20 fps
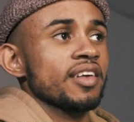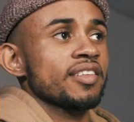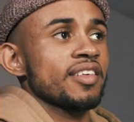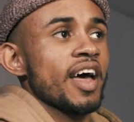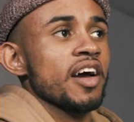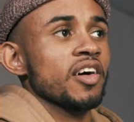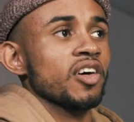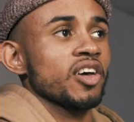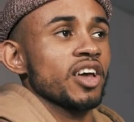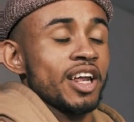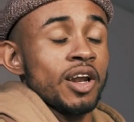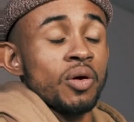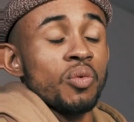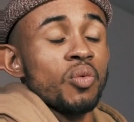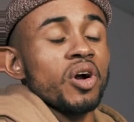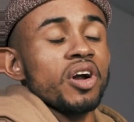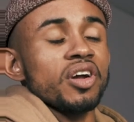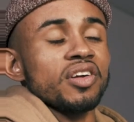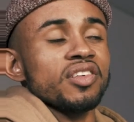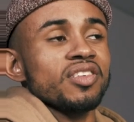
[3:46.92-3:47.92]
Exactly. And it
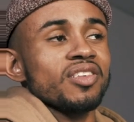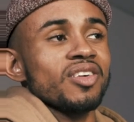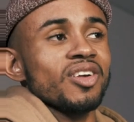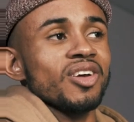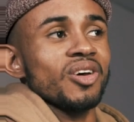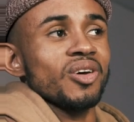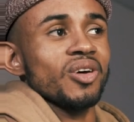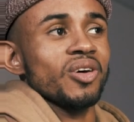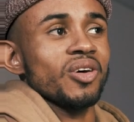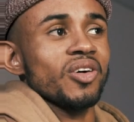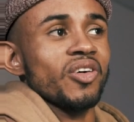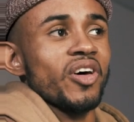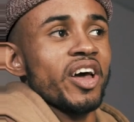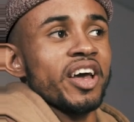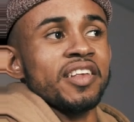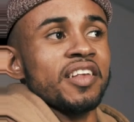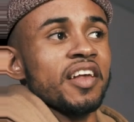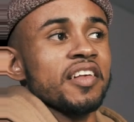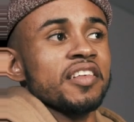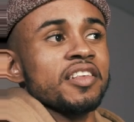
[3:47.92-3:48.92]
works too.
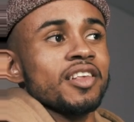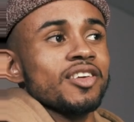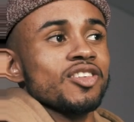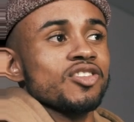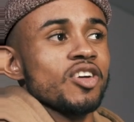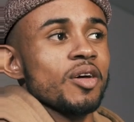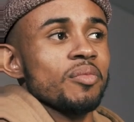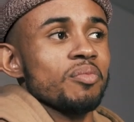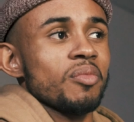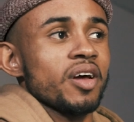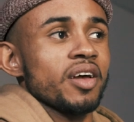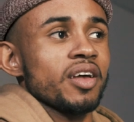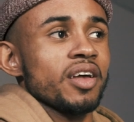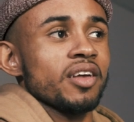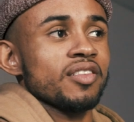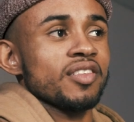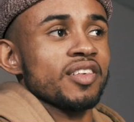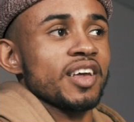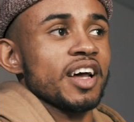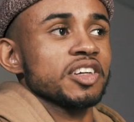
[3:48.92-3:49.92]
It doesn't disrupt
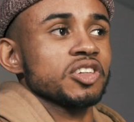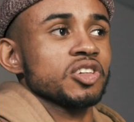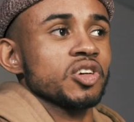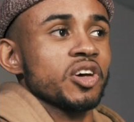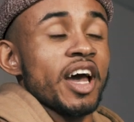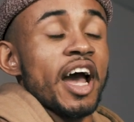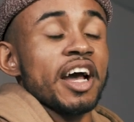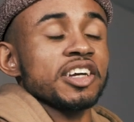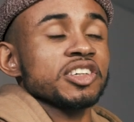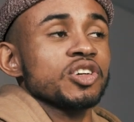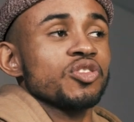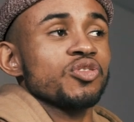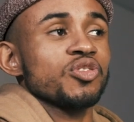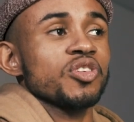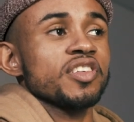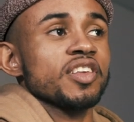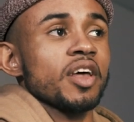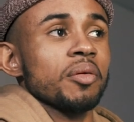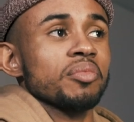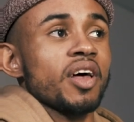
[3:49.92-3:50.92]
my schedule. It actually
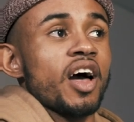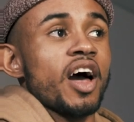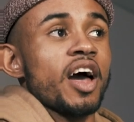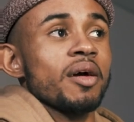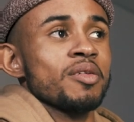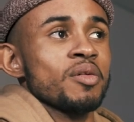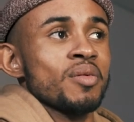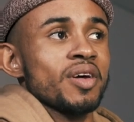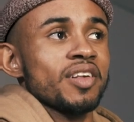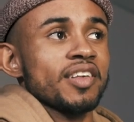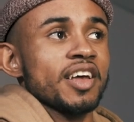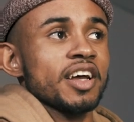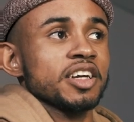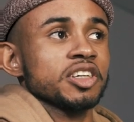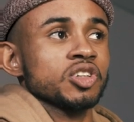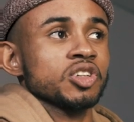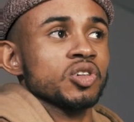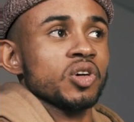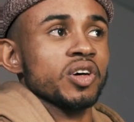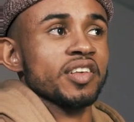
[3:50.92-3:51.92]
frees up time in my
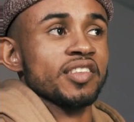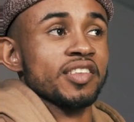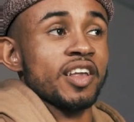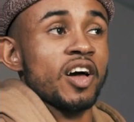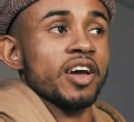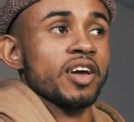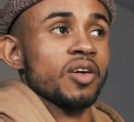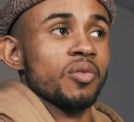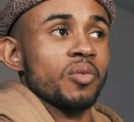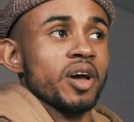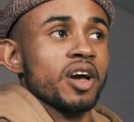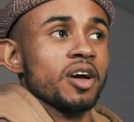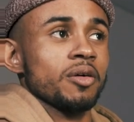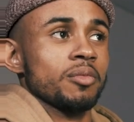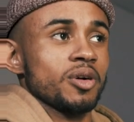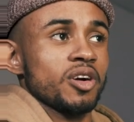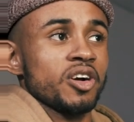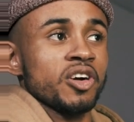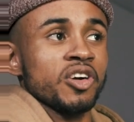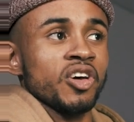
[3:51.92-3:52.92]
schedule because now I can wake
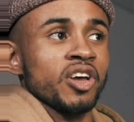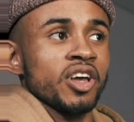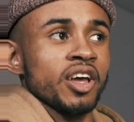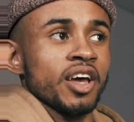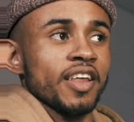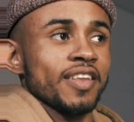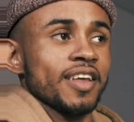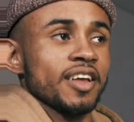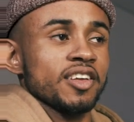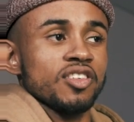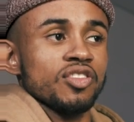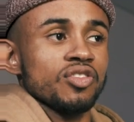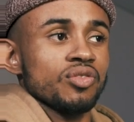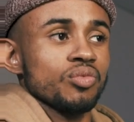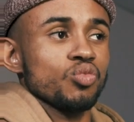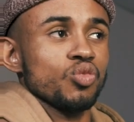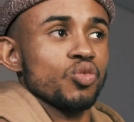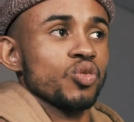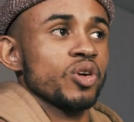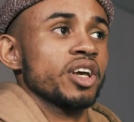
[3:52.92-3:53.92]
up early and then just
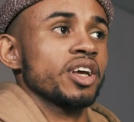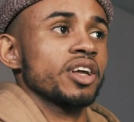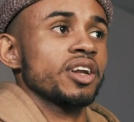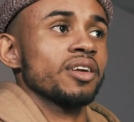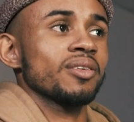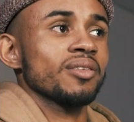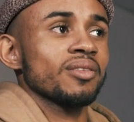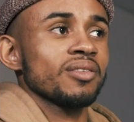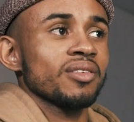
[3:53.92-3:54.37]
read.